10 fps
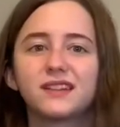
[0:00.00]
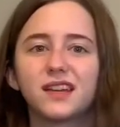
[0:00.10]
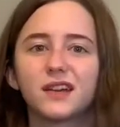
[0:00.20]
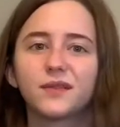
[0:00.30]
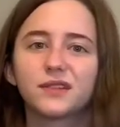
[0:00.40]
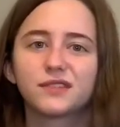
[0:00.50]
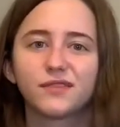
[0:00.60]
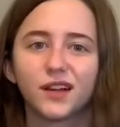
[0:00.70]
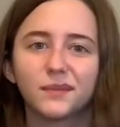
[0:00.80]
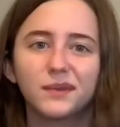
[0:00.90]
it was
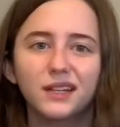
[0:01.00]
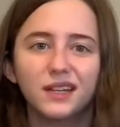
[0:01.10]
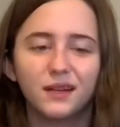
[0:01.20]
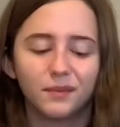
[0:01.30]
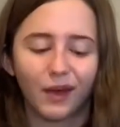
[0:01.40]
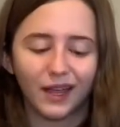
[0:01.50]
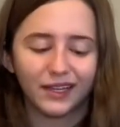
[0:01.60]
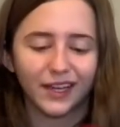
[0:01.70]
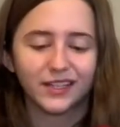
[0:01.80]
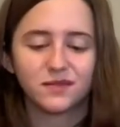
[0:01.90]
from my
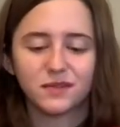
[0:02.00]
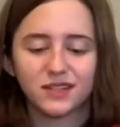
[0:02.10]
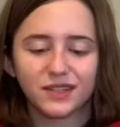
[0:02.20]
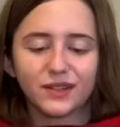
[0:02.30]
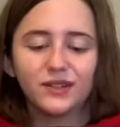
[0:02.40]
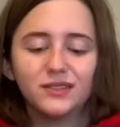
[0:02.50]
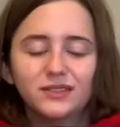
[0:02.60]
next musical,